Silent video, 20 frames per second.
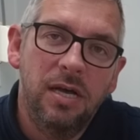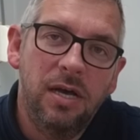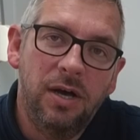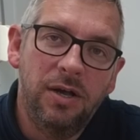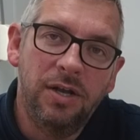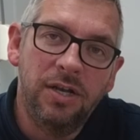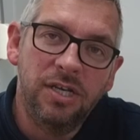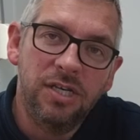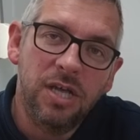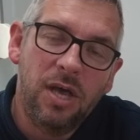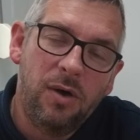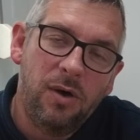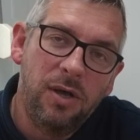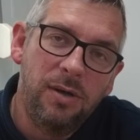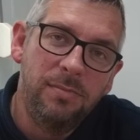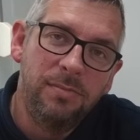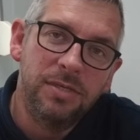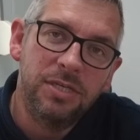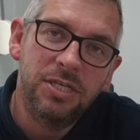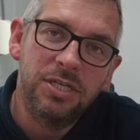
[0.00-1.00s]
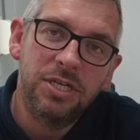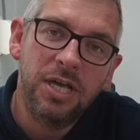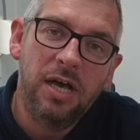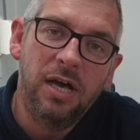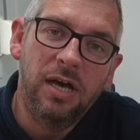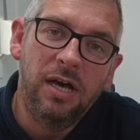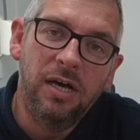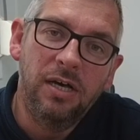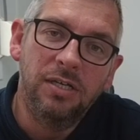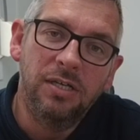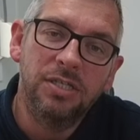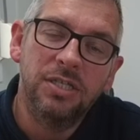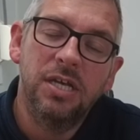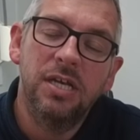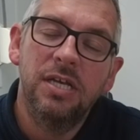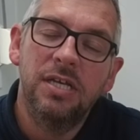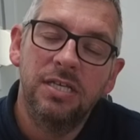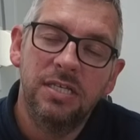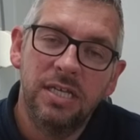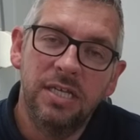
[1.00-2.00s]
on a timed charge
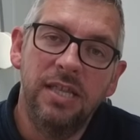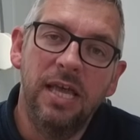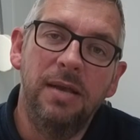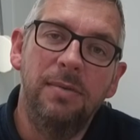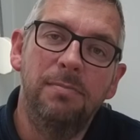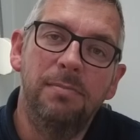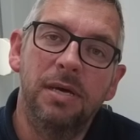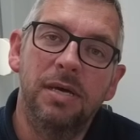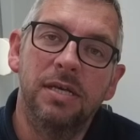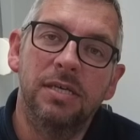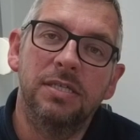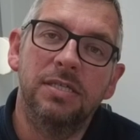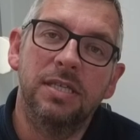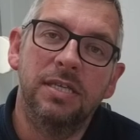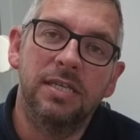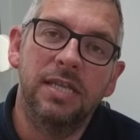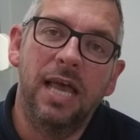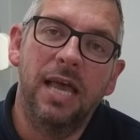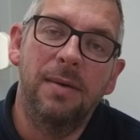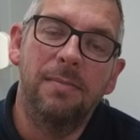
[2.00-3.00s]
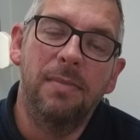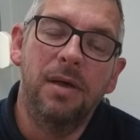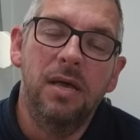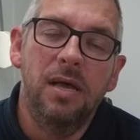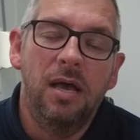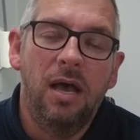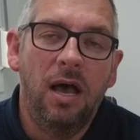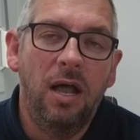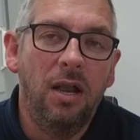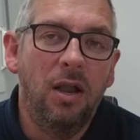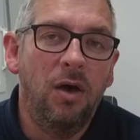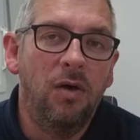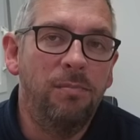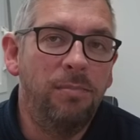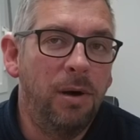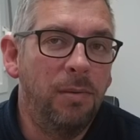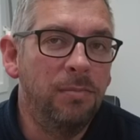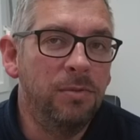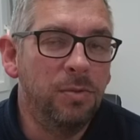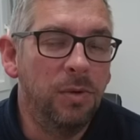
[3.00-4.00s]
to then burst the dam. A lot of
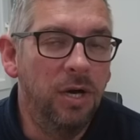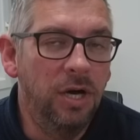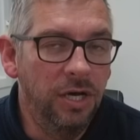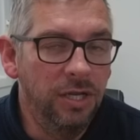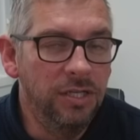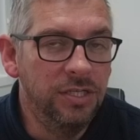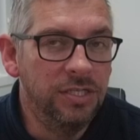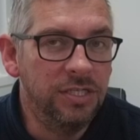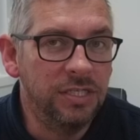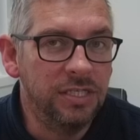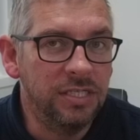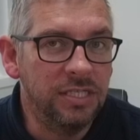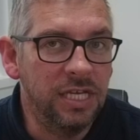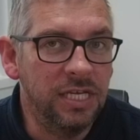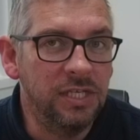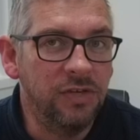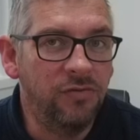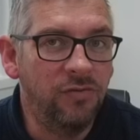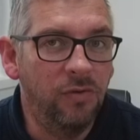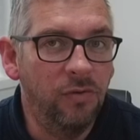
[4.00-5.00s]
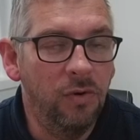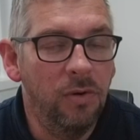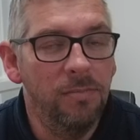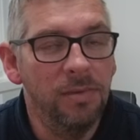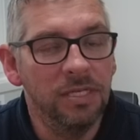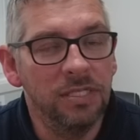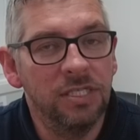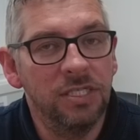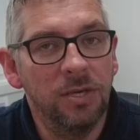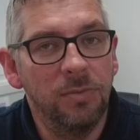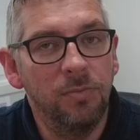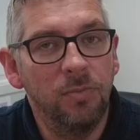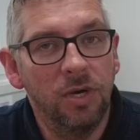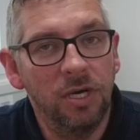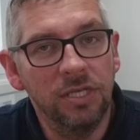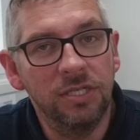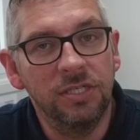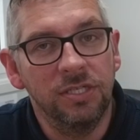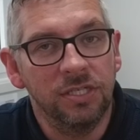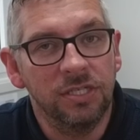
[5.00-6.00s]
bombs were unsuccessful, but some
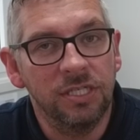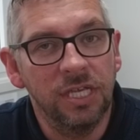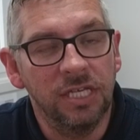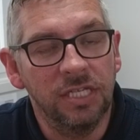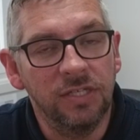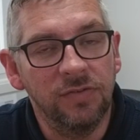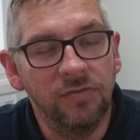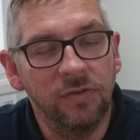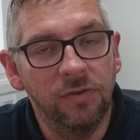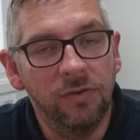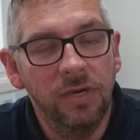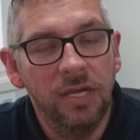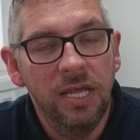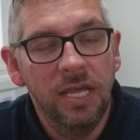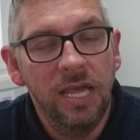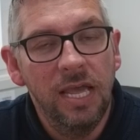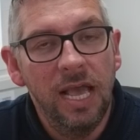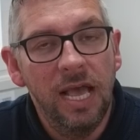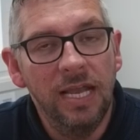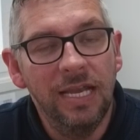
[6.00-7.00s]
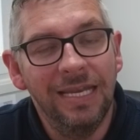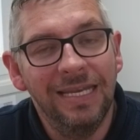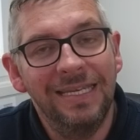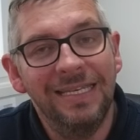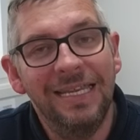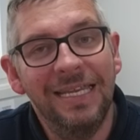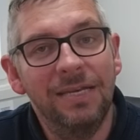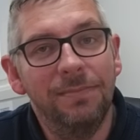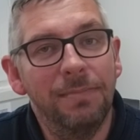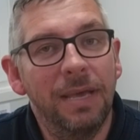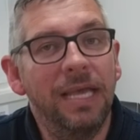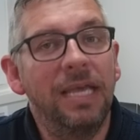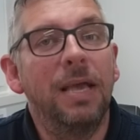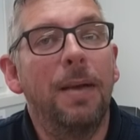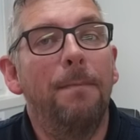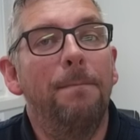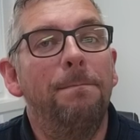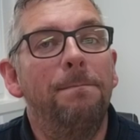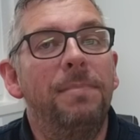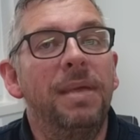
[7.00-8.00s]
were successful, and it did make
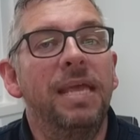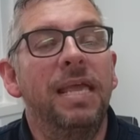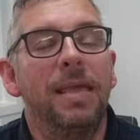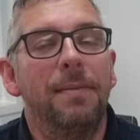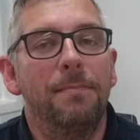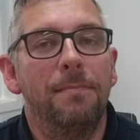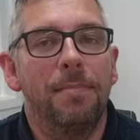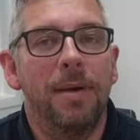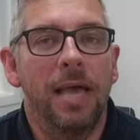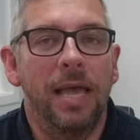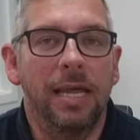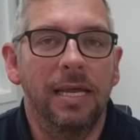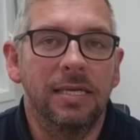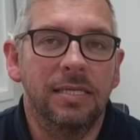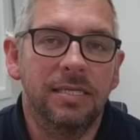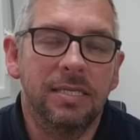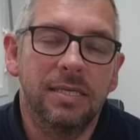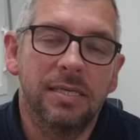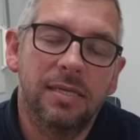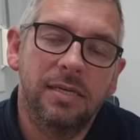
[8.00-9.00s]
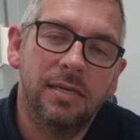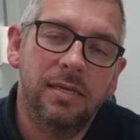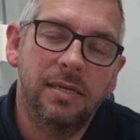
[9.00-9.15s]
a big impact